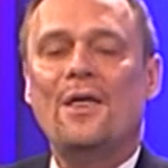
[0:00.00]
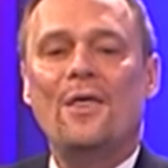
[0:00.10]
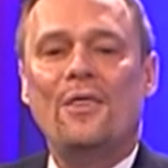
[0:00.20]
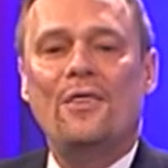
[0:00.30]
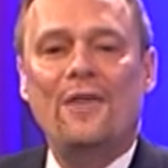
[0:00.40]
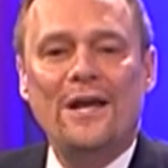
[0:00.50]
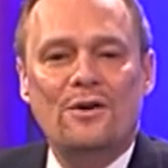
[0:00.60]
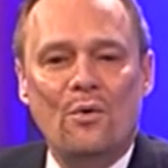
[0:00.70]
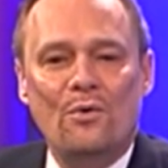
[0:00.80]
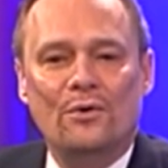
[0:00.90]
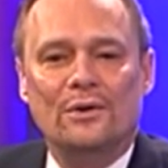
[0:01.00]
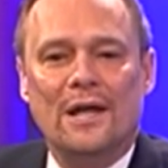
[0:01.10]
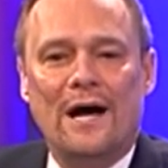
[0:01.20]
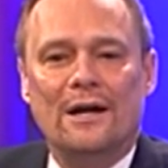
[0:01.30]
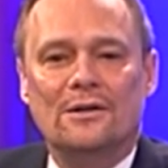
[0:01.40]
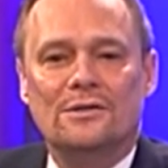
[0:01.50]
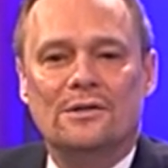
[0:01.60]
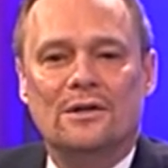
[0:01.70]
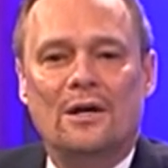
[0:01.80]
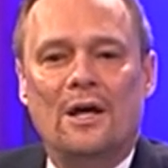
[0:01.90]
They know they're liars.
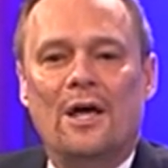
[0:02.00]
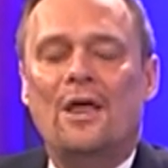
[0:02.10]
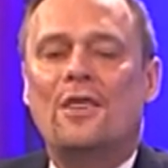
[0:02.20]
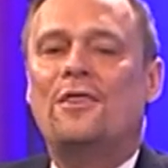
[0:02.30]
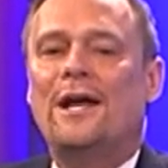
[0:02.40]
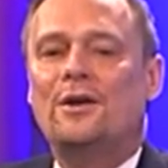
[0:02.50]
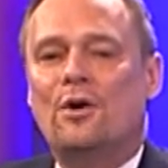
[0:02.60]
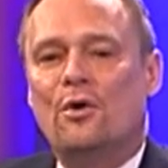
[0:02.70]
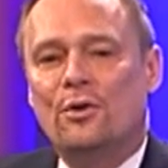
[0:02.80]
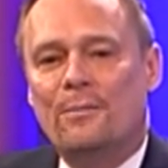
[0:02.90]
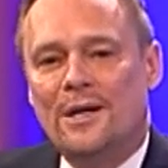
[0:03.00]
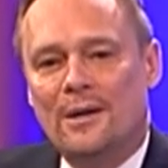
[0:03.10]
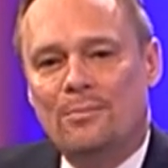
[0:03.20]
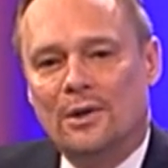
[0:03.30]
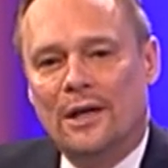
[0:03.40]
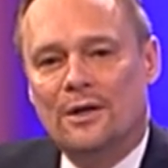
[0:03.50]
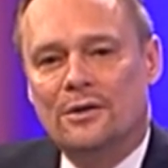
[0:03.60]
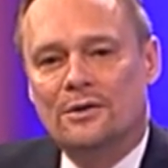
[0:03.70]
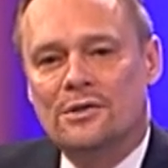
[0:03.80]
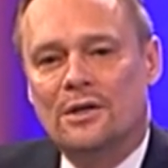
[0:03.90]
They know they're
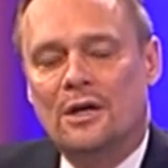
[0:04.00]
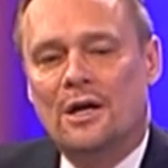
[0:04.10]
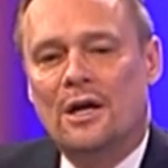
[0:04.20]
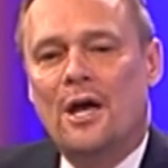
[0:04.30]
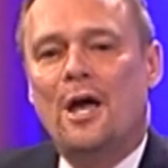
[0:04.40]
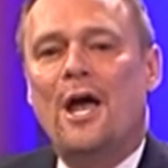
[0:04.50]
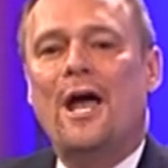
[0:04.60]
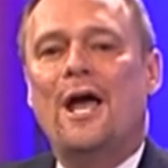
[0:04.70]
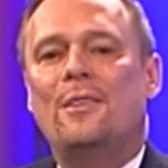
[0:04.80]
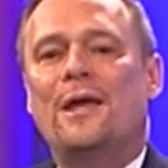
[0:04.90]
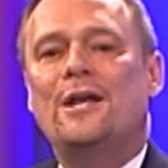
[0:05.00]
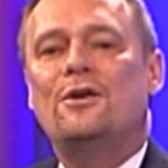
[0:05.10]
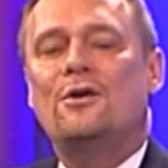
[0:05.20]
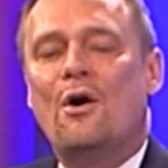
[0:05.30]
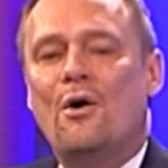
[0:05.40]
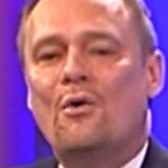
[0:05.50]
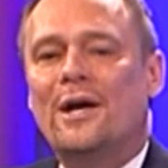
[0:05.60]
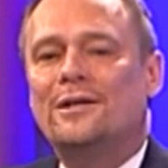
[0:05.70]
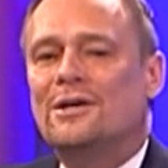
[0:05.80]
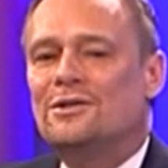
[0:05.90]
manipulators. And they know
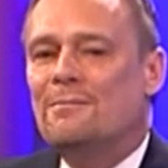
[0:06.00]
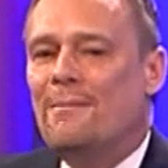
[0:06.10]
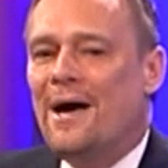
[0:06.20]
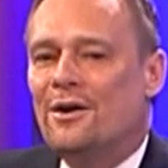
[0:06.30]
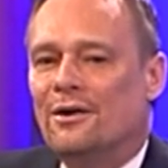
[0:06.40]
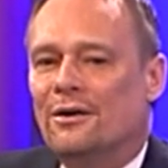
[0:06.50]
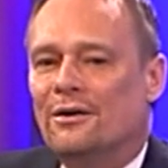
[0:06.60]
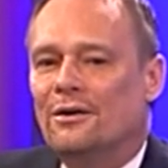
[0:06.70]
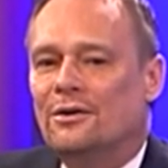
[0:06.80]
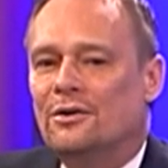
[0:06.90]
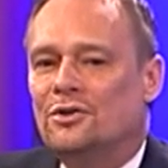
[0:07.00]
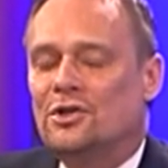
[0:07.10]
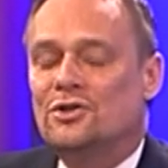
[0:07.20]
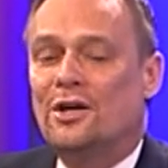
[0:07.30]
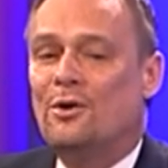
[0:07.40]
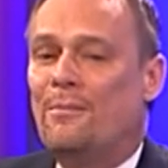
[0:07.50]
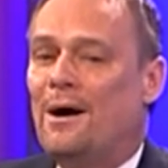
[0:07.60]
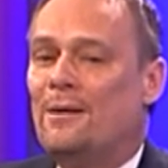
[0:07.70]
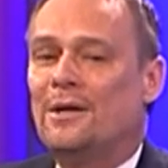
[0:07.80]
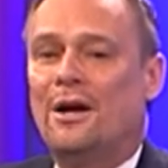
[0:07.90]
it doesn't matter. Just like in
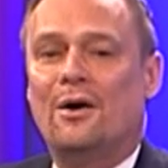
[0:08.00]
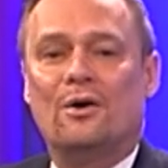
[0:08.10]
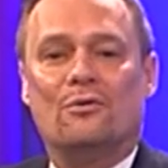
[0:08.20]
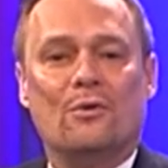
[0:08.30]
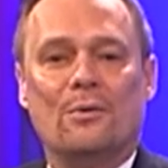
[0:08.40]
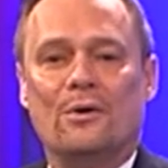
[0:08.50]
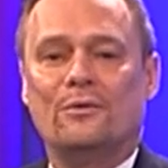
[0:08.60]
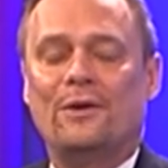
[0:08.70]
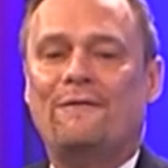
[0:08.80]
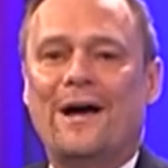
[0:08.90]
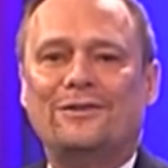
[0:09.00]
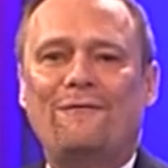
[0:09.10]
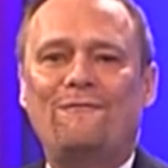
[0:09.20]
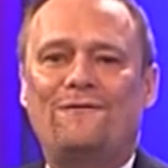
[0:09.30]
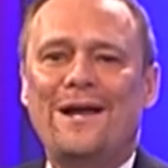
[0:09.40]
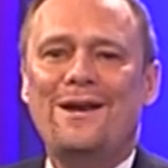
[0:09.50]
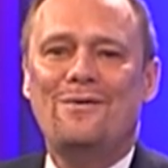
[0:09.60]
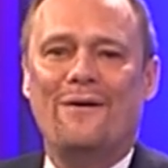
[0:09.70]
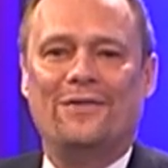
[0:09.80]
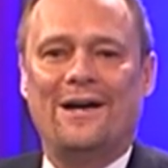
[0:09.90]
Obamacare and Gruber, they've got the
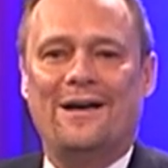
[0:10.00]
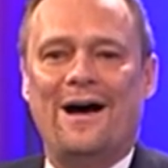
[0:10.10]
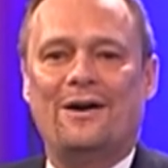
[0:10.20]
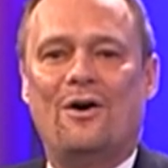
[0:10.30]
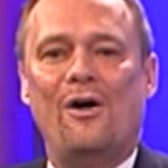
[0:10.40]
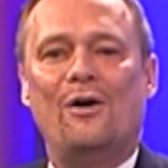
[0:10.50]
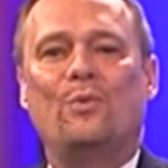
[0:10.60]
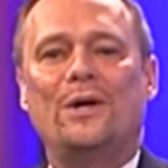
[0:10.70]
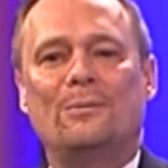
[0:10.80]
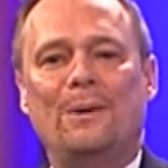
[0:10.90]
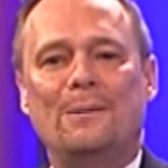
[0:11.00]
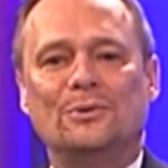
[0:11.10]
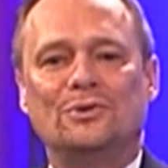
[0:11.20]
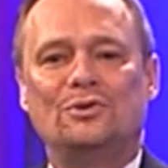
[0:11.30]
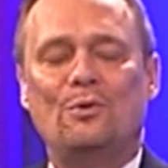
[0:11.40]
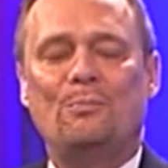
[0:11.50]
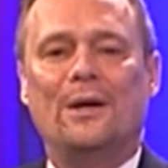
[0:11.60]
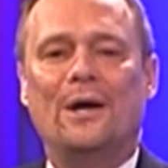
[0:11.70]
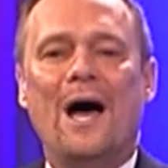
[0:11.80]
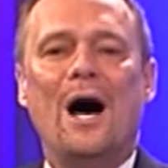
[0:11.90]
video of the guy calling we the people
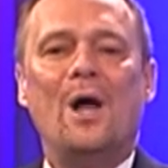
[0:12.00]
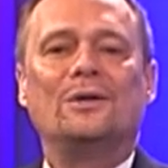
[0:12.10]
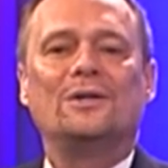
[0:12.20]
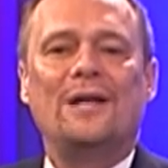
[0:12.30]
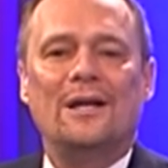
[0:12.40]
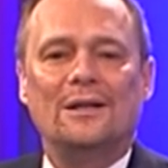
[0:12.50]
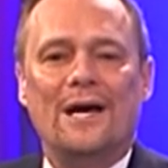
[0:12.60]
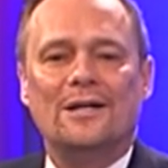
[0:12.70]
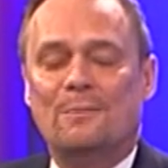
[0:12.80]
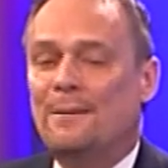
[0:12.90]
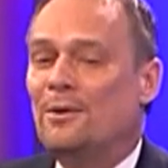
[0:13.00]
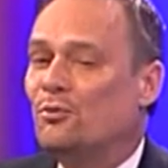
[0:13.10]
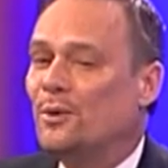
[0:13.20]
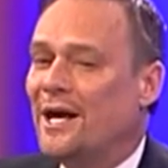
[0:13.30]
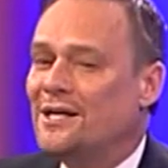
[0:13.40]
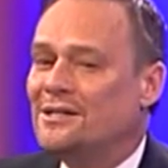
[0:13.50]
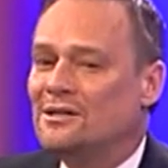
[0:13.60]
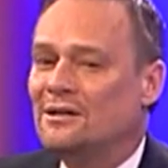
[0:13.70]
stupid. How long did that last? Maybe 3 days?